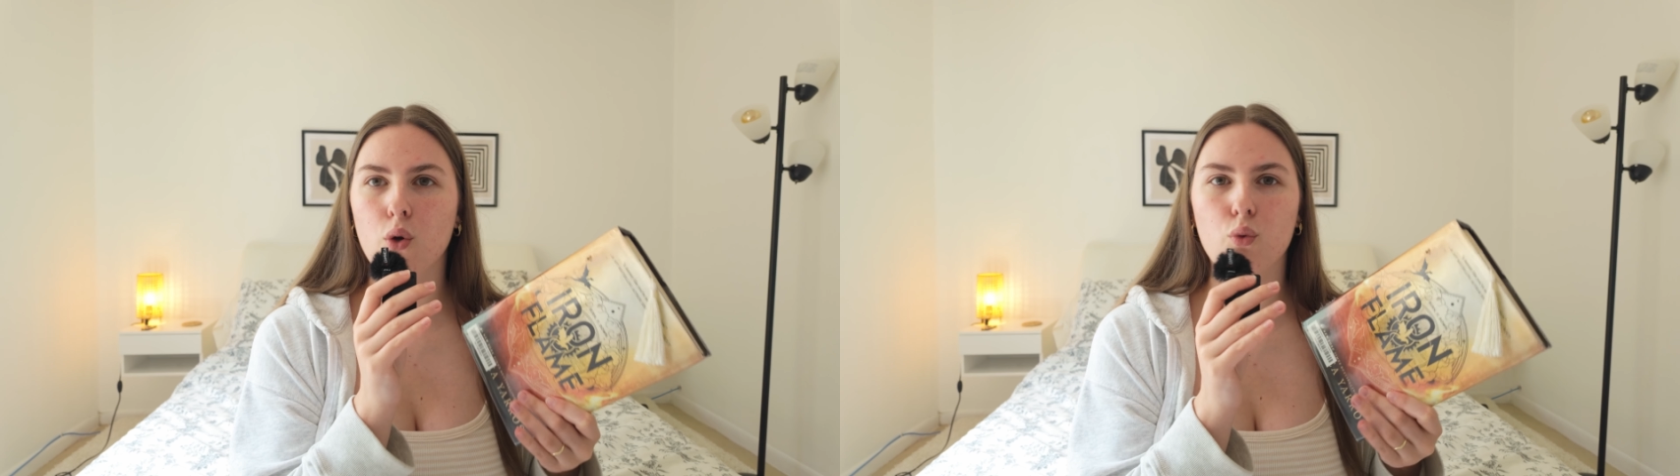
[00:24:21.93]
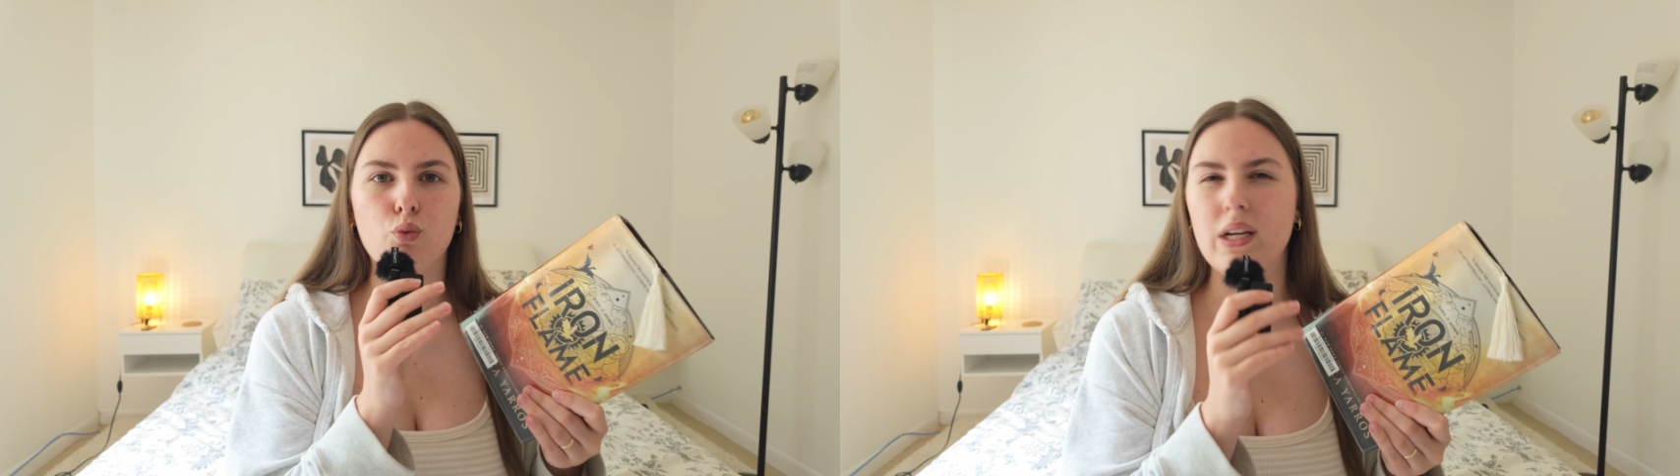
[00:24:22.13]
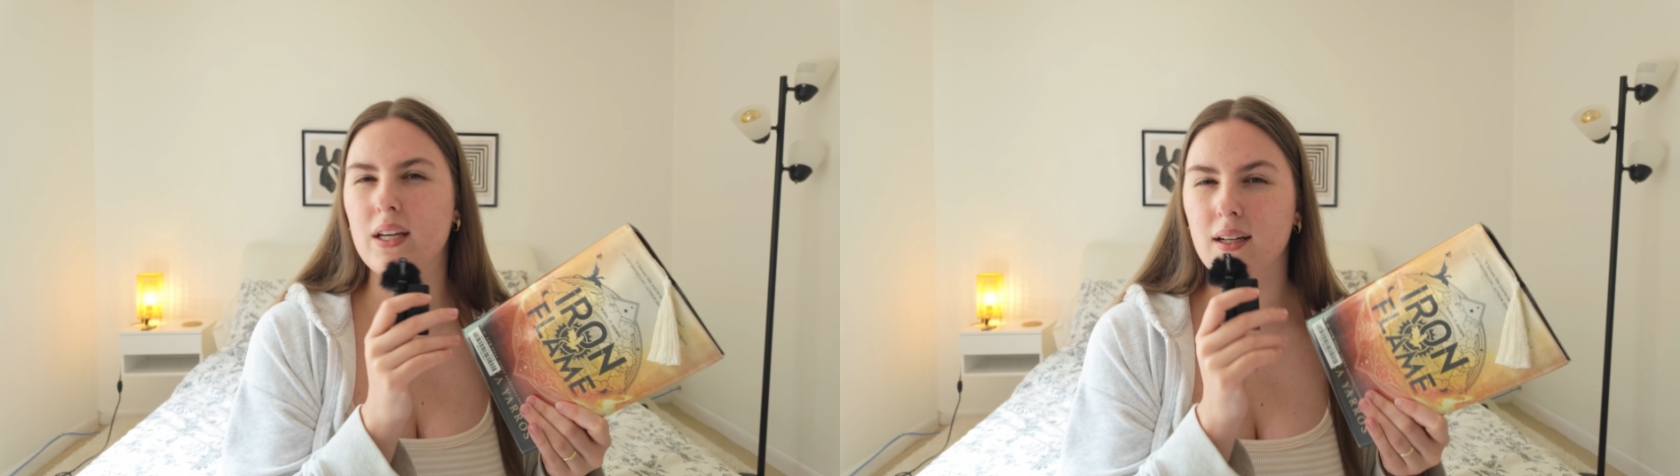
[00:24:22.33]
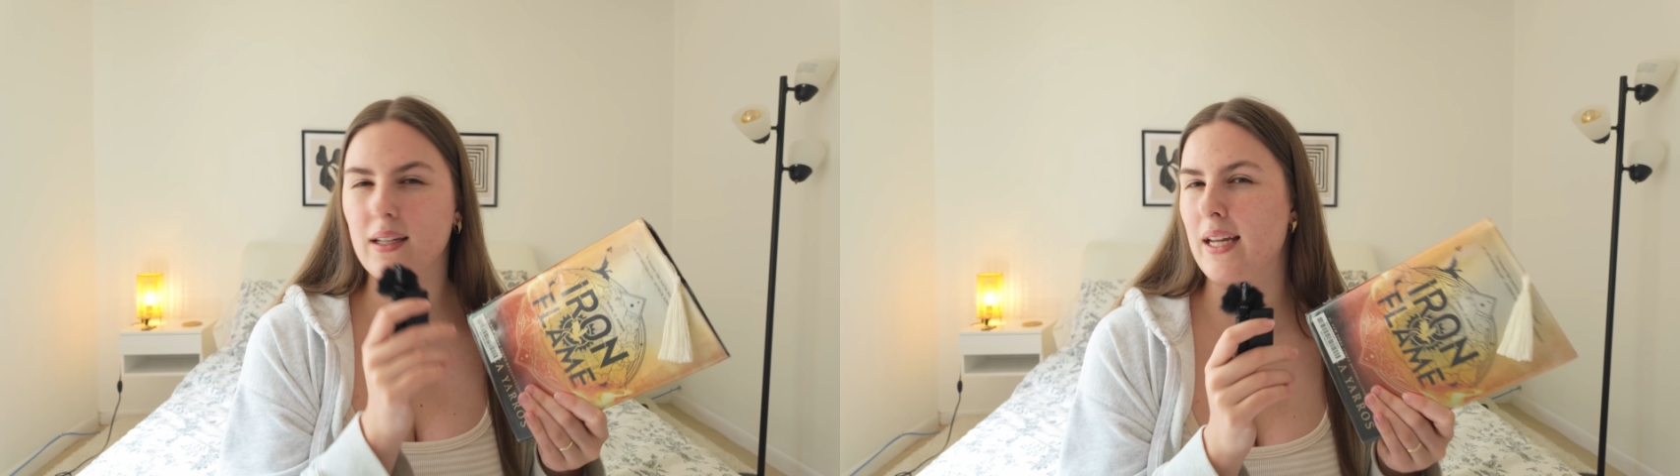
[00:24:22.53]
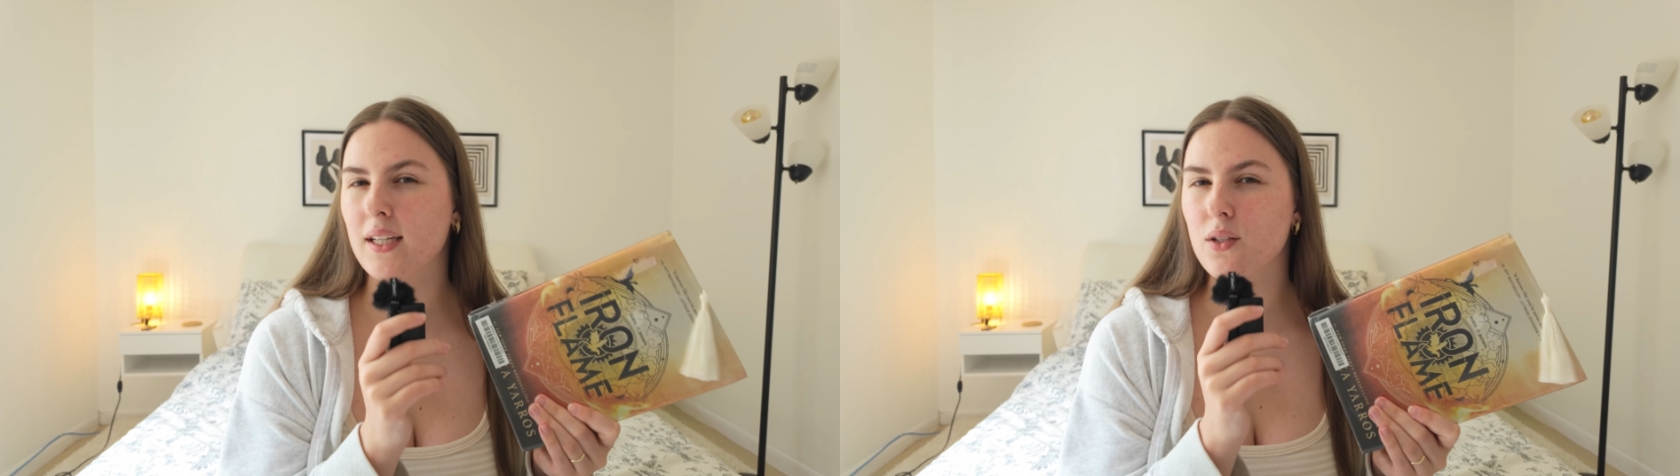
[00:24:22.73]

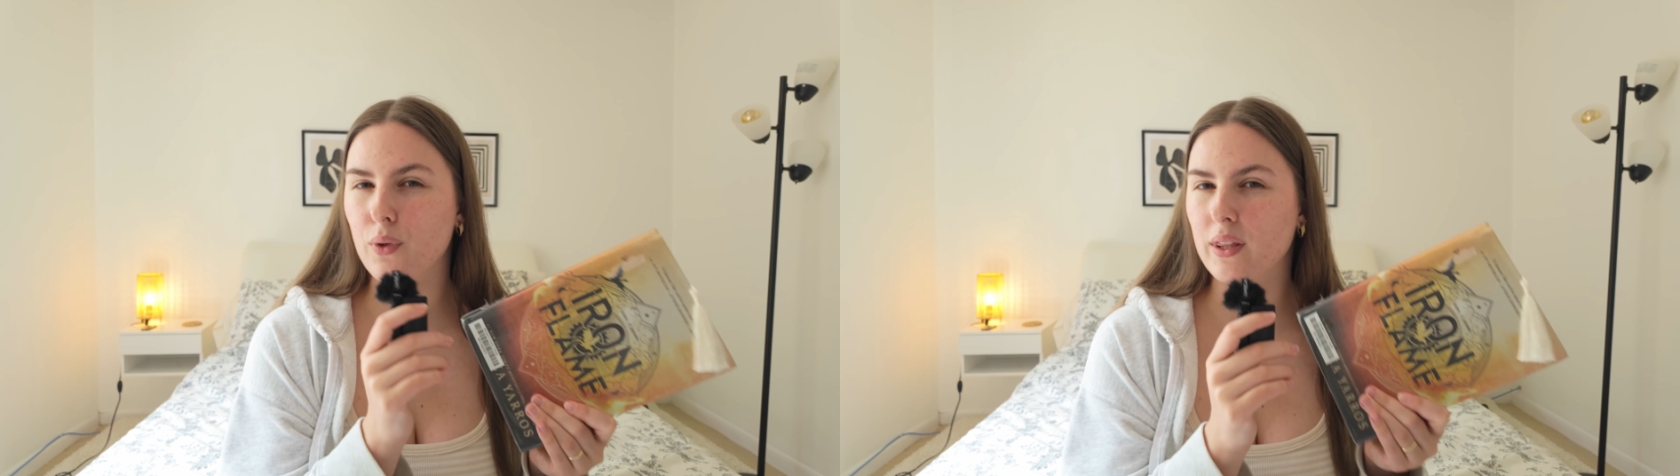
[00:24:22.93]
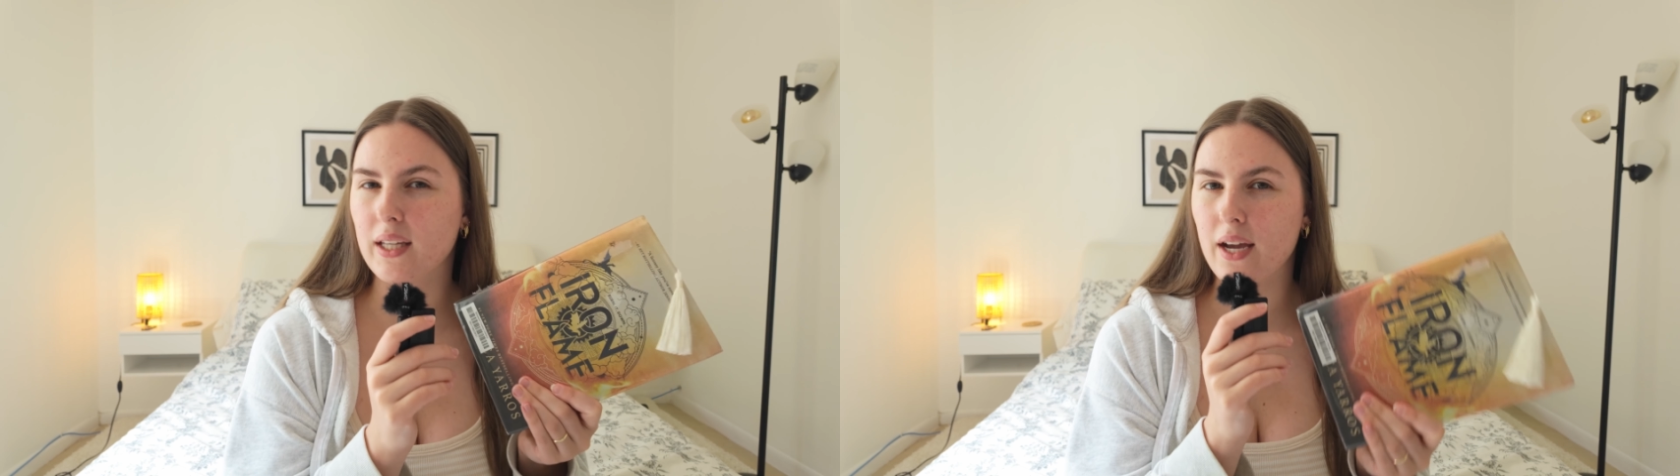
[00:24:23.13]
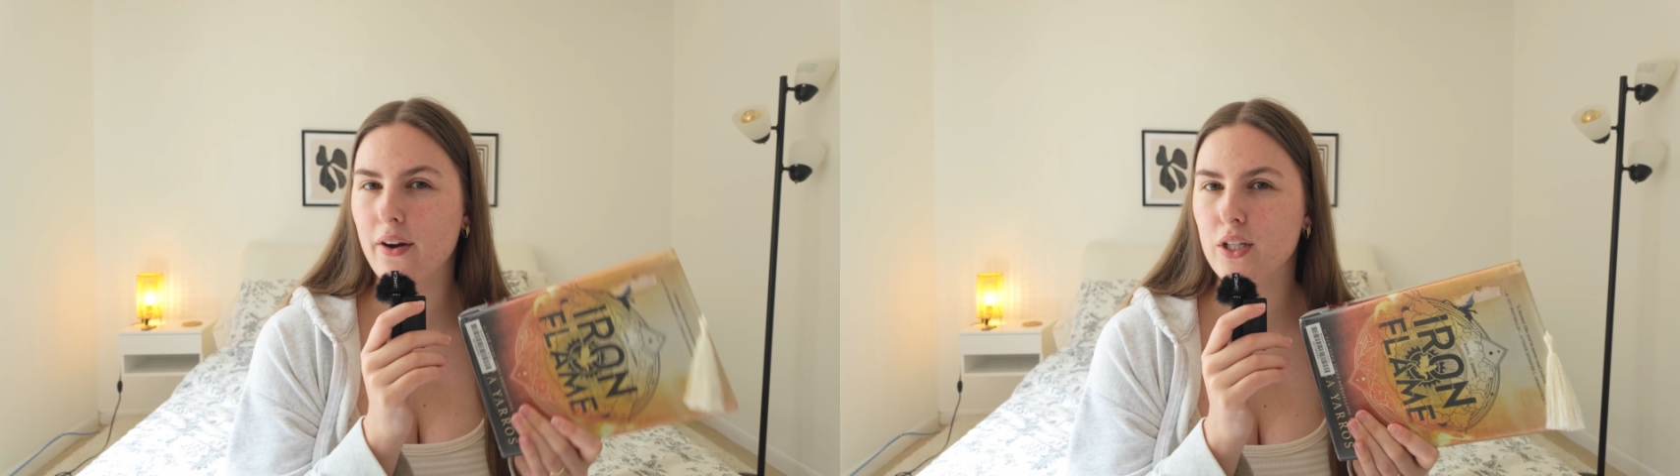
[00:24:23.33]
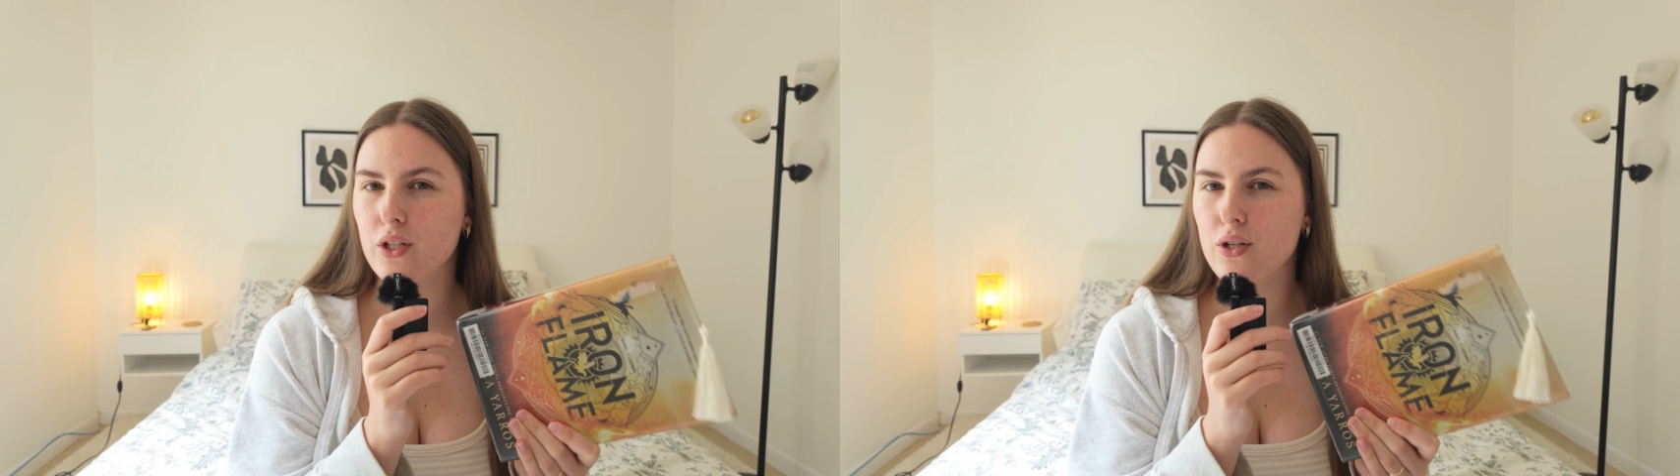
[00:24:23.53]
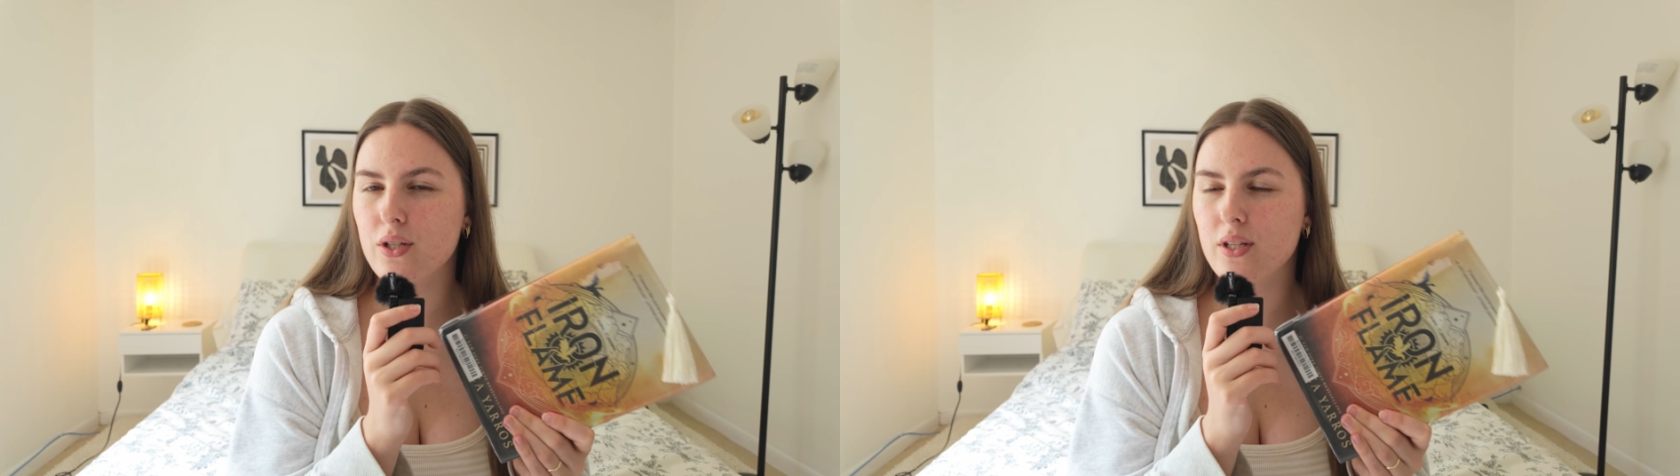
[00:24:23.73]
reconnect with the characters,